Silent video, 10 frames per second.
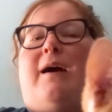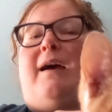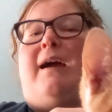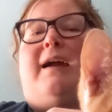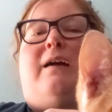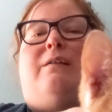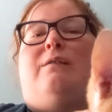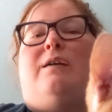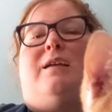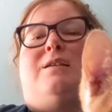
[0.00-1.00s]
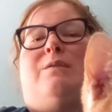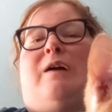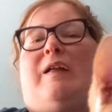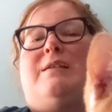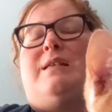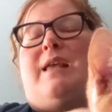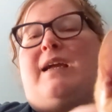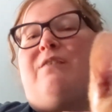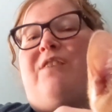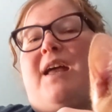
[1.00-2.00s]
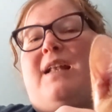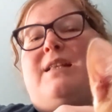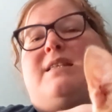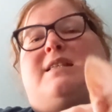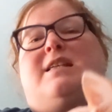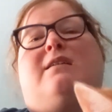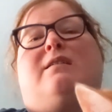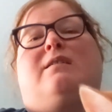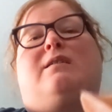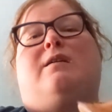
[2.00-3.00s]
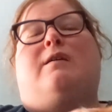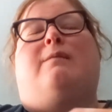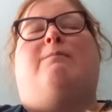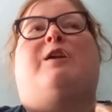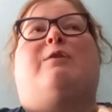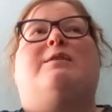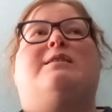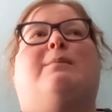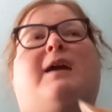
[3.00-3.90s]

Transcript: buy, as well as like events. There was a